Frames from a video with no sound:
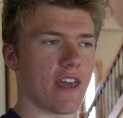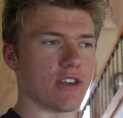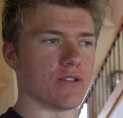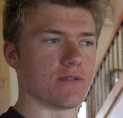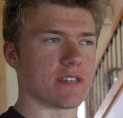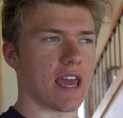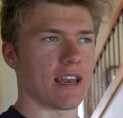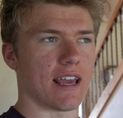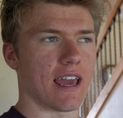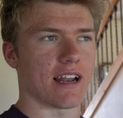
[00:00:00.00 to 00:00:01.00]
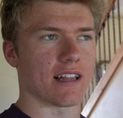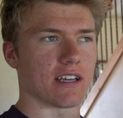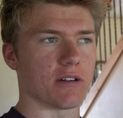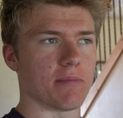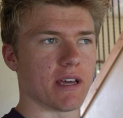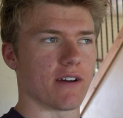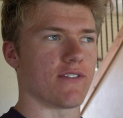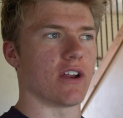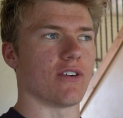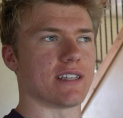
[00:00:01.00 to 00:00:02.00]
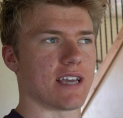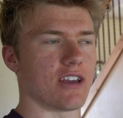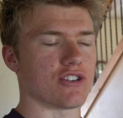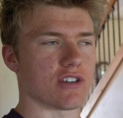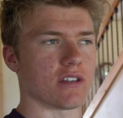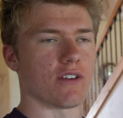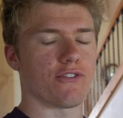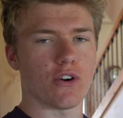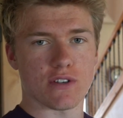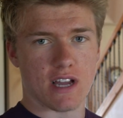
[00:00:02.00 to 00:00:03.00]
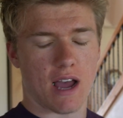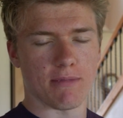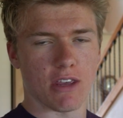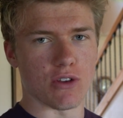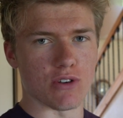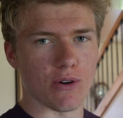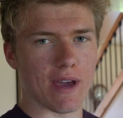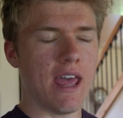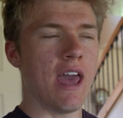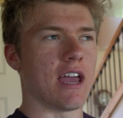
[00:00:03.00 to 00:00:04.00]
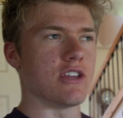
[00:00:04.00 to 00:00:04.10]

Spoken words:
that you tend to get a little bit of irritation the first time that you do it,